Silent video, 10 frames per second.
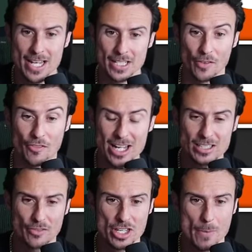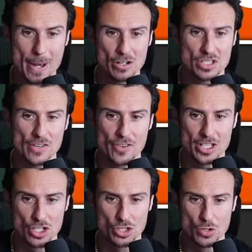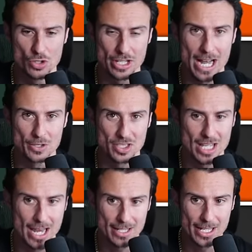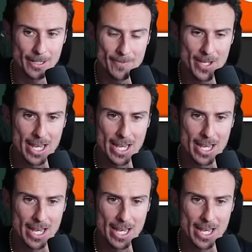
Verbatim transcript: Defensively, the Bears' defense is usually outstanding,